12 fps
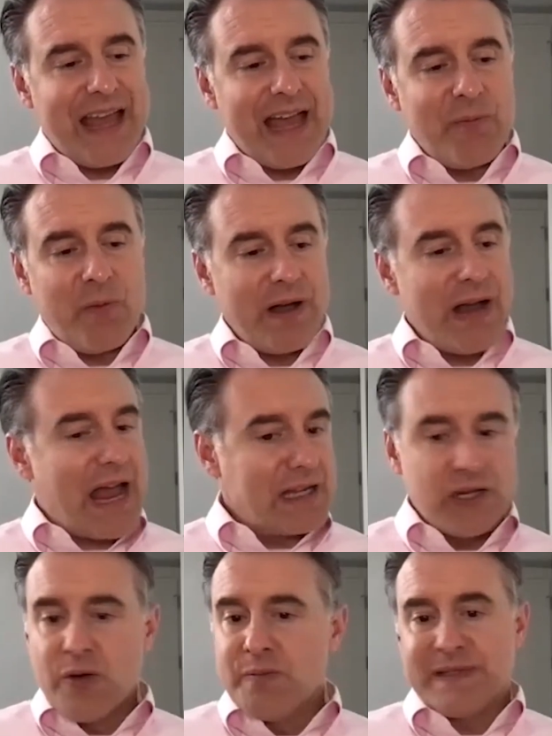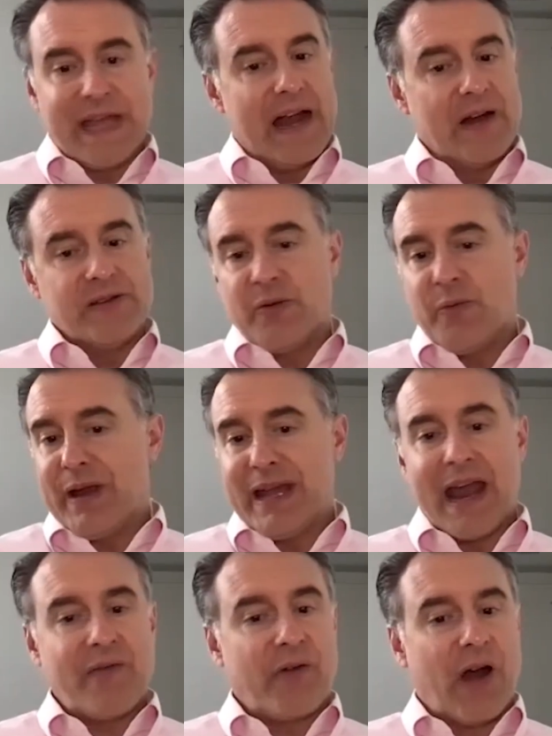we're not doomsdayers, and we
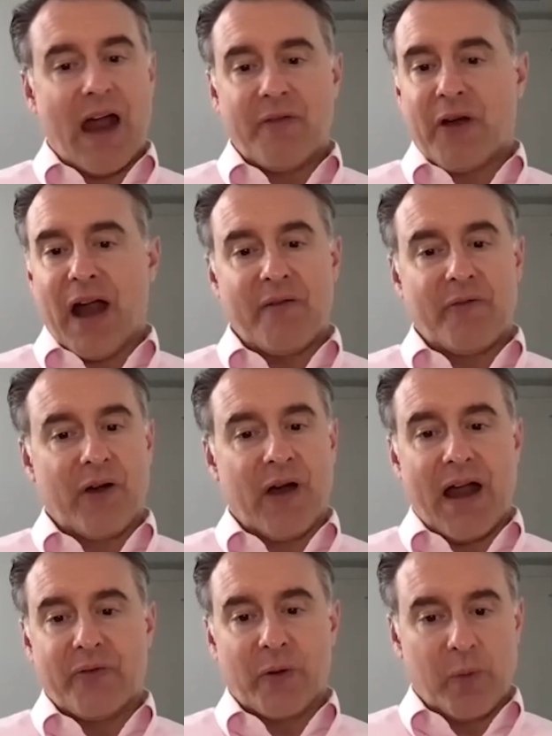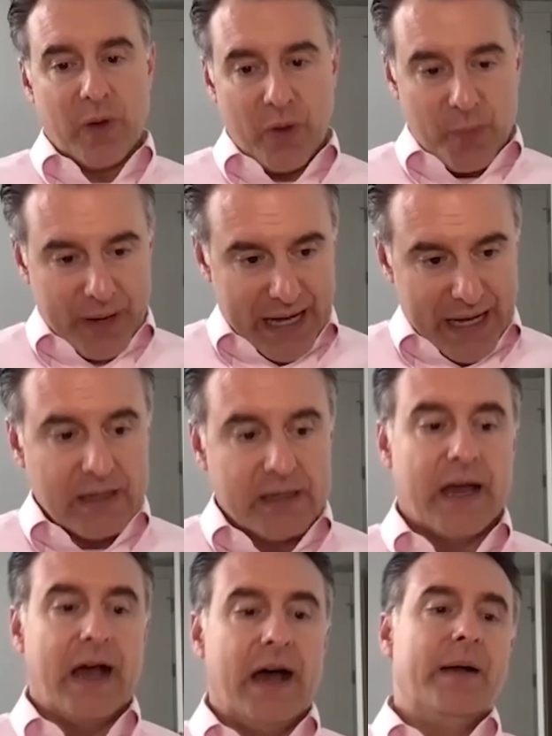never, ever, ever, ever will be.
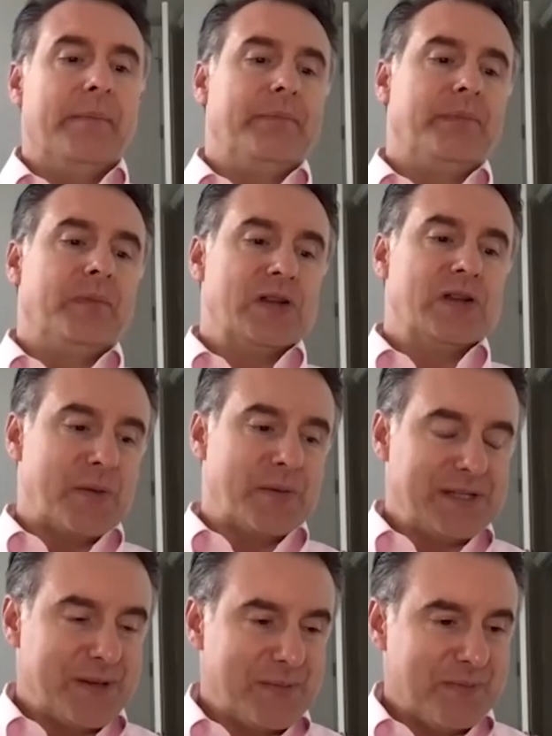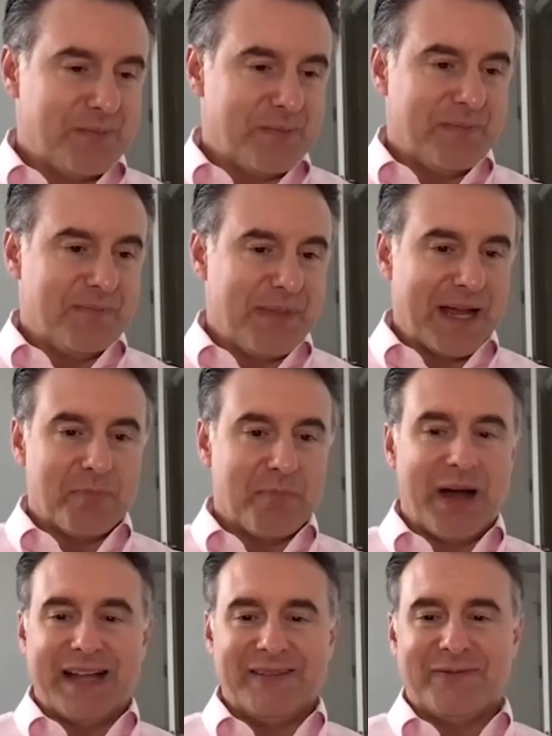There's always a big
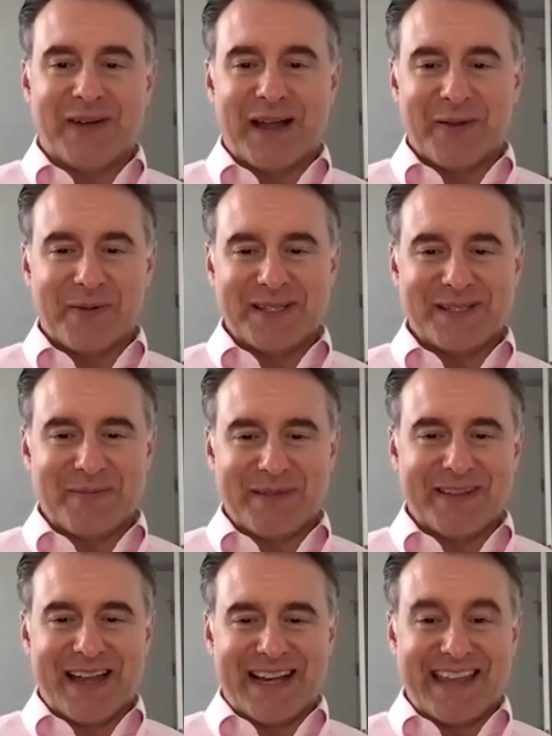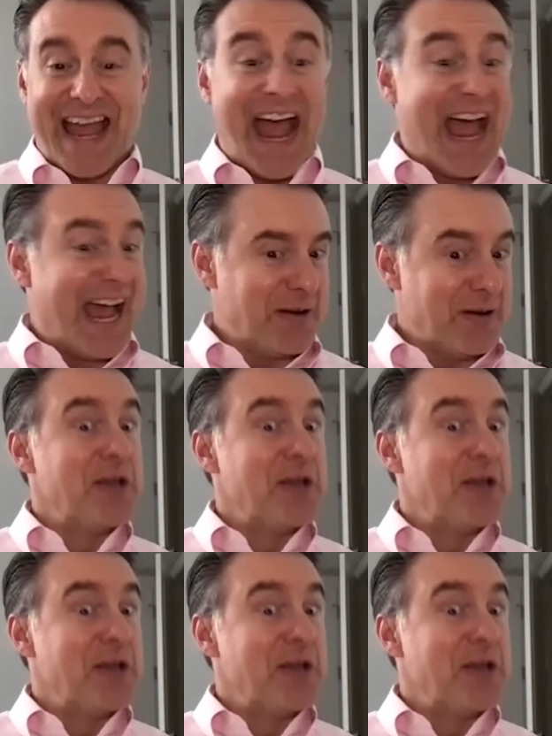but following something like that.